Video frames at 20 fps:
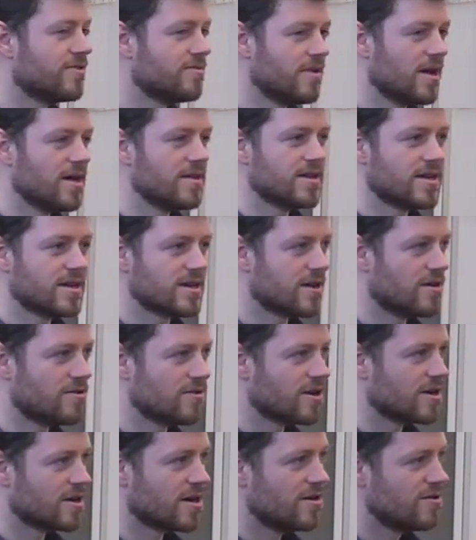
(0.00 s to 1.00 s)
I think
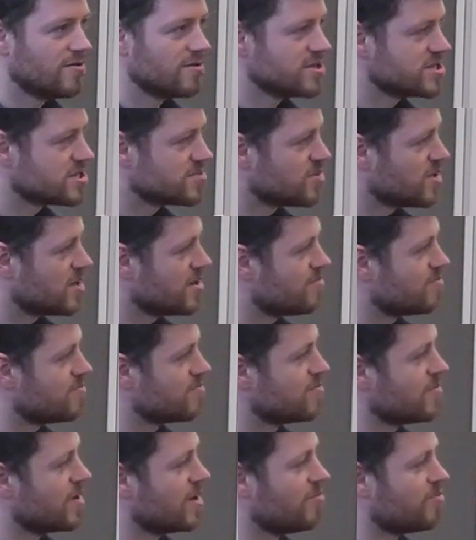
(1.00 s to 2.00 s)
Coca-Cola's been a
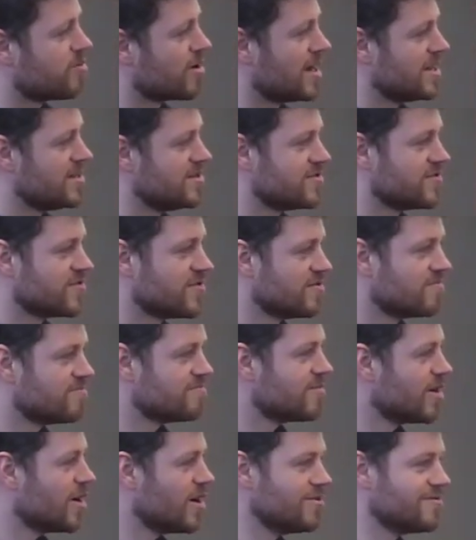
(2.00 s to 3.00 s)
brand for
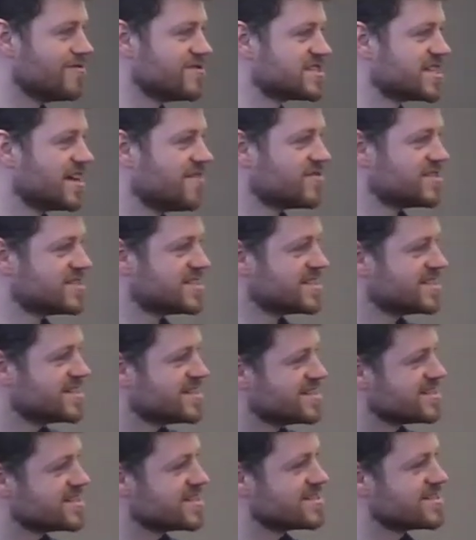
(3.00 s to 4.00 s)
over 70
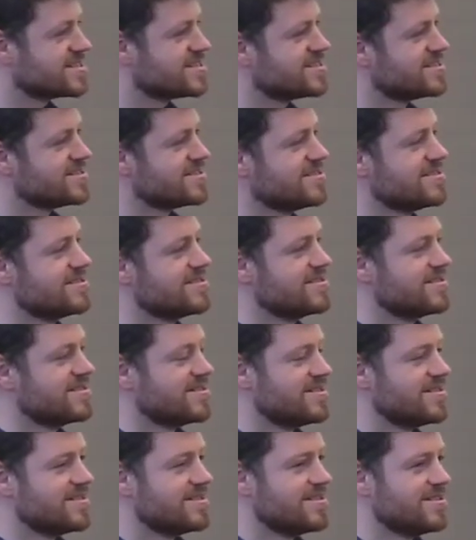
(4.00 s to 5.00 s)
years, hasn't it?
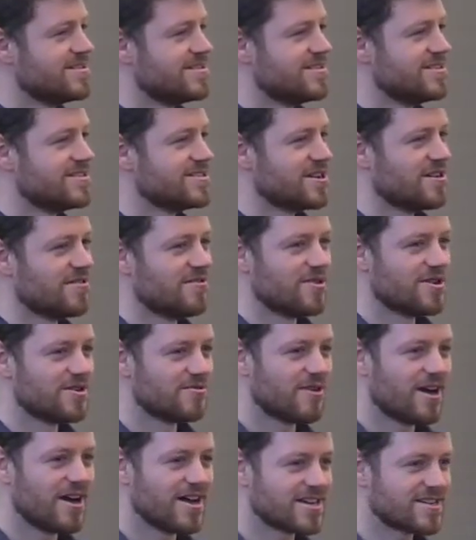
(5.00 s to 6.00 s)
So I wonder
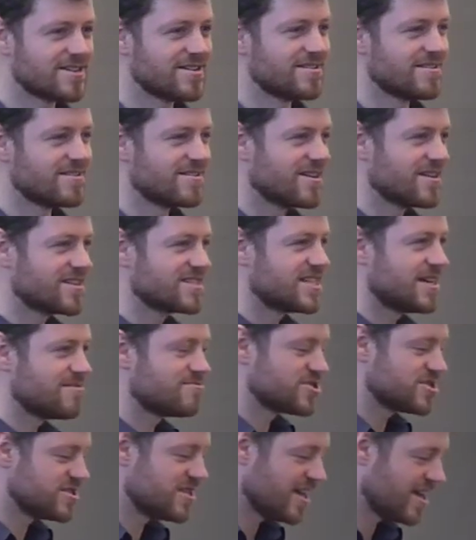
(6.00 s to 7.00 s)
what
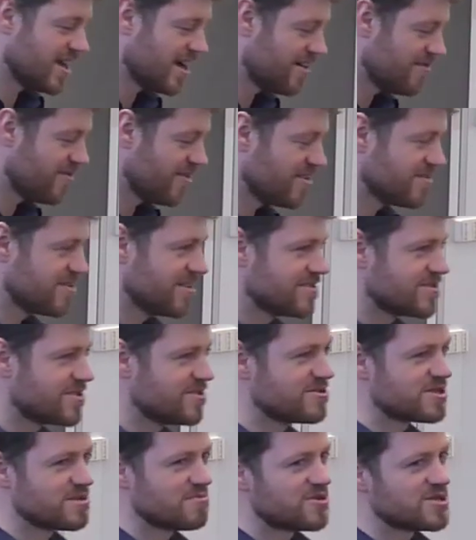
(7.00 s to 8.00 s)
exception they have. I'll
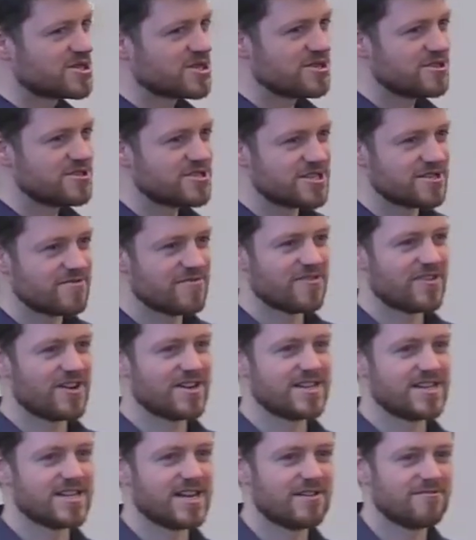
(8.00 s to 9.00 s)
do some research and
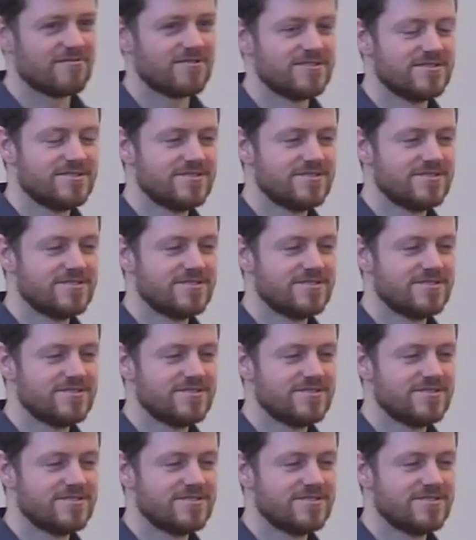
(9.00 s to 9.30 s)
find it out.